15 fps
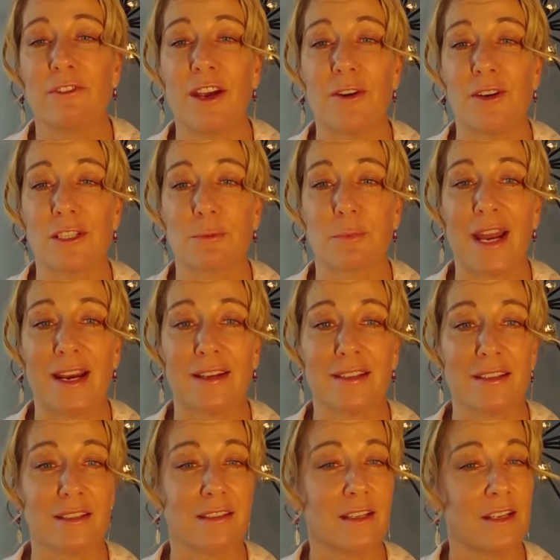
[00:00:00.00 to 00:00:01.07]
various
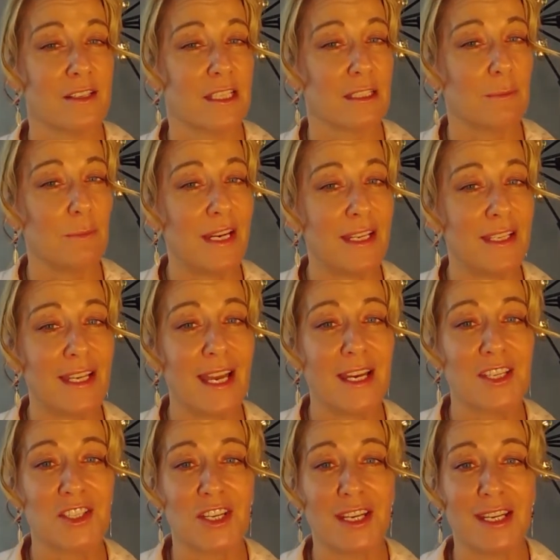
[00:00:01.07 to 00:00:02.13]
practices such as
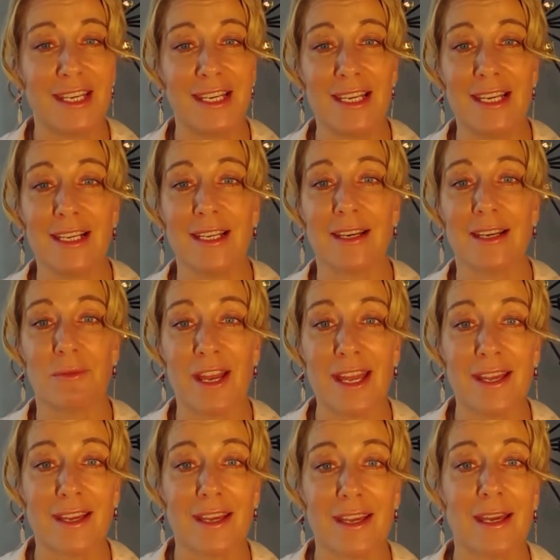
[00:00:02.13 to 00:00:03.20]
meditation, healing,
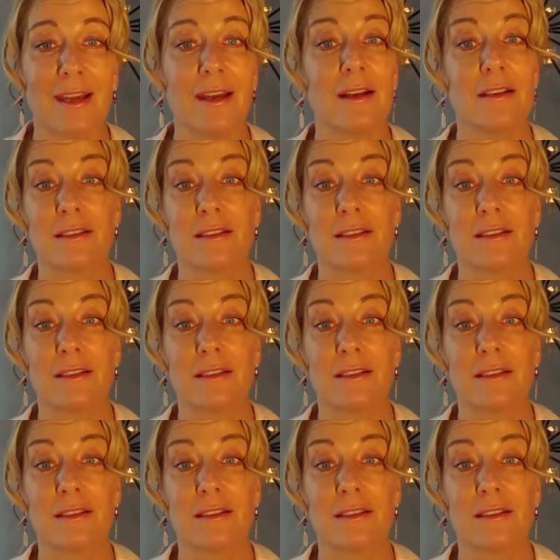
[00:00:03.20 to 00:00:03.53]
Reiki,